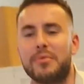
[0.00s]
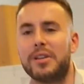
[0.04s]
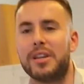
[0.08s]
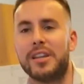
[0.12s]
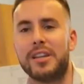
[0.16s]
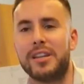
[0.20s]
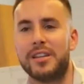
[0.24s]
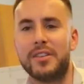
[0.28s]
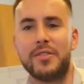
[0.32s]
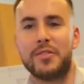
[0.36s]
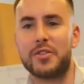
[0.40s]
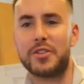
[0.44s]

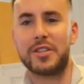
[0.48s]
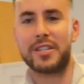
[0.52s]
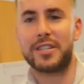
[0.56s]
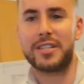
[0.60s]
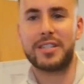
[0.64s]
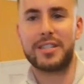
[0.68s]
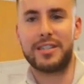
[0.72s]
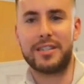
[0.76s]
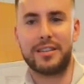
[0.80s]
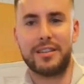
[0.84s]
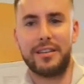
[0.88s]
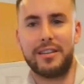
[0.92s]
minute you
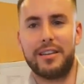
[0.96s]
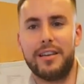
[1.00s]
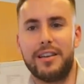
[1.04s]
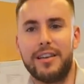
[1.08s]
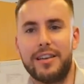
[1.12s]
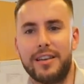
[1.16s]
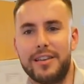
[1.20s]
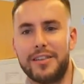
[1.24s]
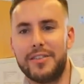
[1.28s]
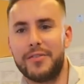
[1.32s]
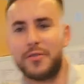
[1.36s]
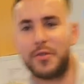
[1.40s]
just,
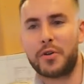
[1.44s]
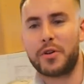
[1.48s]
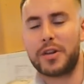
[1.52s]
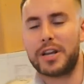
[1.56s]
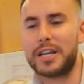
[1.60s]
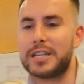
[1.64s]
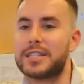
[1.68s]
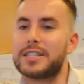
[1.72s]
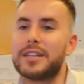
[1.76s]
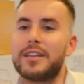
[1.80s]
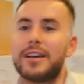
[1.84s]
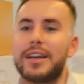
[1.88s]
you've got
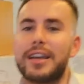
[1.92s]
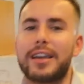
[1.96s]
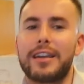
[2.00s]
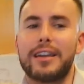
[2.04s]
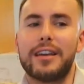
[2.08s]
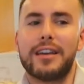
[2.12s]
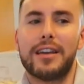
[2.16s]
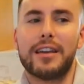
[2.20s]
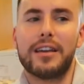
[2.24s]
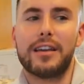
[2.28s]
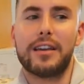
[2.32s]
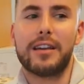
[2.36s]
to, it's like
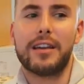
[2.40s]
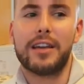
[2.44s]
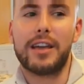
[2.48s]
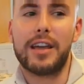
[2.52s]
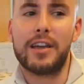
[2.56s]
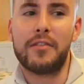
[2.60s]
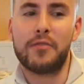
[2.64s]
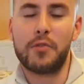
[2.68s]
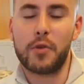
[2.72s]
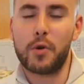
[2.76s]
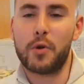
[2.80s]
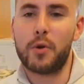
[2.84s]

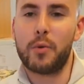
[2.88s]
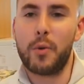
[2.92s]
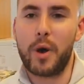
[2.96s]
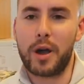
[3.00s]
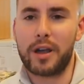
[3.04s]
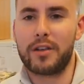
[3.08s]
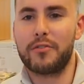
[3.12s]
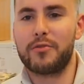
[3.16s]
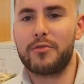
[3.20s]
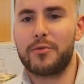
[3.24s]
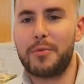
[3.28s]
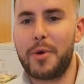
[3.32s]
if you're
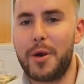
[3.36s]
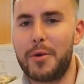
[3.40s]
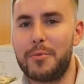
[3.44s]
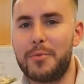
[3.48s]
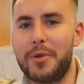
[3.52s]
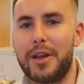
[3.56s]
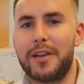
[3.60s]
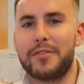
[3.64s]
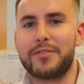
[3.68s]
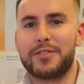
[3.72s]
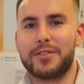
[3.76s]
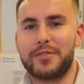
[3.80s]
working from
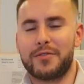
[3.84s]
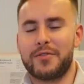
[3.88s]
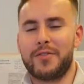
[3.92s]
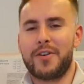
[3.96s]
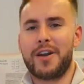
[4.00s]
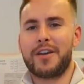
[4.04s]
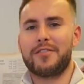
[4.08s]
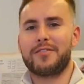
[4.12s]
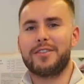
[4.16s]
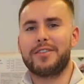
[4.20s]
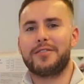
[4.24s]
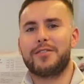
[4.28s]
home, you have to, you're
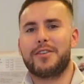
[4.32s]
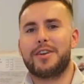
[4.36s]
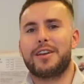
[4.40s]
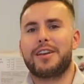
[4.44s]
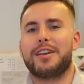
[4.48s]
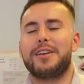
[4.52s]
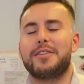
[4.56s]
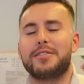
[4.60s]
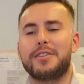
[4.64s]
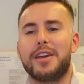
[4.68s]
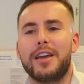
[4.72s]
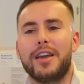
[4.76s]
very, very
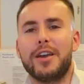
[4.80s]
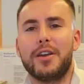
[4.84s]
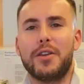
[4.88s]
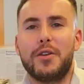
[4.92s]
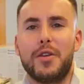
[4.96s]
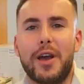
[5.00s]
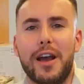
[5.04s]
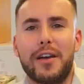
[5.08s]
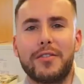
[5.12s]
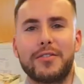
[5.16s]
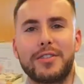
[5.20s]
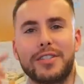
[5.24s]
close.
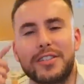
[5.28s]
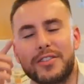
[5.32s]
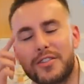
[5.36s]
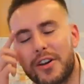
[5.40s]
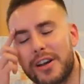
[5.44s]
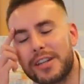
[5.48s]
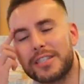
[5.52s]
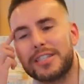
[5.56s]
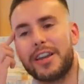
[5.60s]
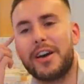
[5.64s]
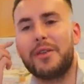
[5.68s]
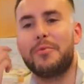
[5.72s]
You have to
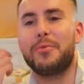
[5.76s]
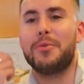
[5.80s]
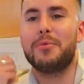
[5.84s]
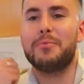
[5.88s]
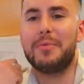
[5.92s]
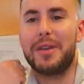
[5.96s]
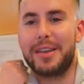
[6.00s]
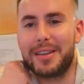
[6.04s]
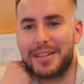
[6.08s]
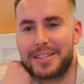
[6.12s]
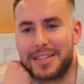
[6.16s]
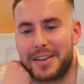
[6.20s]
dress up
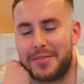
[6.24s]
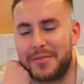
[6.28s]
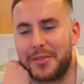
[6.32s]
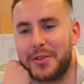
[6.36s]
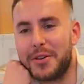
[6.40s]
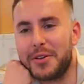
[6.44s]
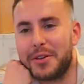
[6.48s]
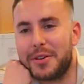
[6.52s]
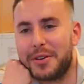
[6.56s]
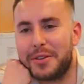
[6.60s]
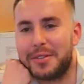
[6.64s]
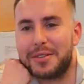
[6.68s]
and make yourself
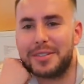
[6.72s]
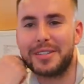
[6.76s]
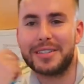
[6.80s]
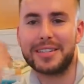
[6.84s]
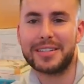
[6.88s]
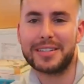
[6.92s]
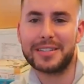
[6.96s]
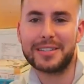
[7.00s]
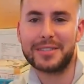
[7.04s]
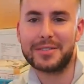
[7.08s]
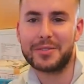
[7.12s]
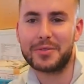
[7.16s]
look good
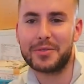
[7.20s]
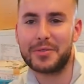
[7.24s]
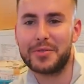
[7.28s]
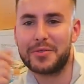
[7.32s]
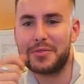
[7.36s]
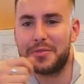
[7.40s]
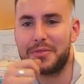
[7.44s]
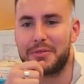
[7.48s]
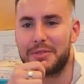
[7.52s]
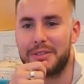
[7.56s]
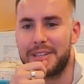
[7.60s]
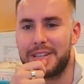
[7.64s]
and sort
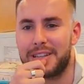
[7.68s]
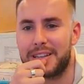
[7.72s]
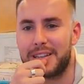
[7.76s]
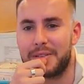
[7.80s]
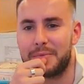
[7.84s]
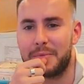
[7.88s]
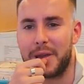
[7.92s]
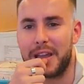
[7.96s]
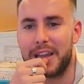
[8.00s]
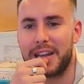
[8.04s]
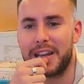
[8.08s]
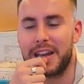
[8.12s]
of, you know,
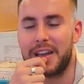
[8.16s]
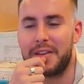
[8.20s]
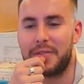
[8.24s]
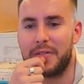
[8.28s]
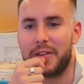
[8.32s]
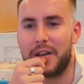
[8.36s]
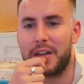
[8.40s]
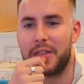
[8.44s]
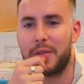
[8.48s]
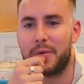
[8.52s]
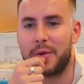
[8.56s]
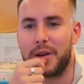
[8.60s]
make an
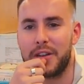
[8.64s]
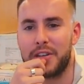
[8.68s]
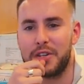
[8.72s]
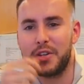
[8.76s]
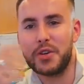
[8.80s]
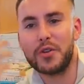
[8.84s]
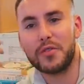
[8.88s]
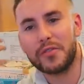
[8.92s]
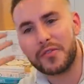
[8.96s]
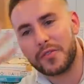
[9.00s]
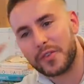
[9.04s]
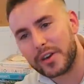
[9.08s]
effort. Otherwise,
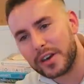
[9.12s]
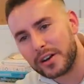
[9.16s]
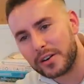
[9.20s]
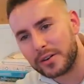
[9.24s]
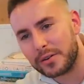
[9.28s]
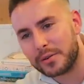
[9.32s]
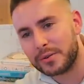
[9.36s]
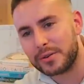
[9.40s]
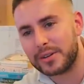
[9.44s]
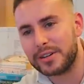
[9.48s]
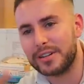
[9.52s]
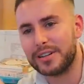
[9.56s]
you
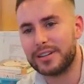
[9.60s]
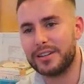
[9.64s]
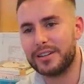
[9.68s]
feel,